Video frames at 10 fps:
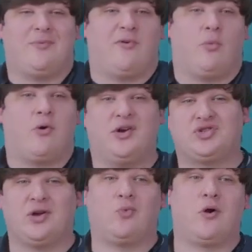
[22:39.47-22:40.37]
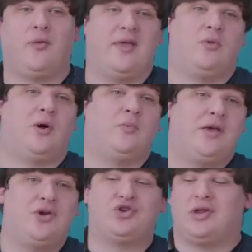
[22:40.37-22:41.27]
of a more interesting world than the one
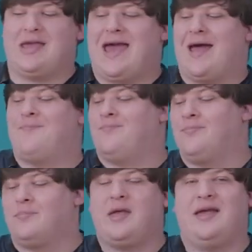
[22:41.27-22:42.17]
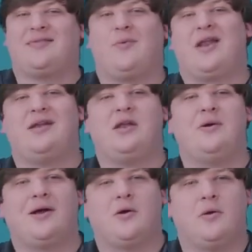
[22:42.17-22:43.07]
we usually get. Ain't that what I do
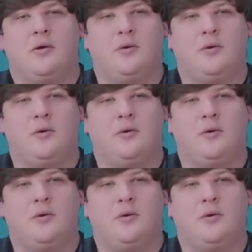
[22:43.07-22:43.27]
here?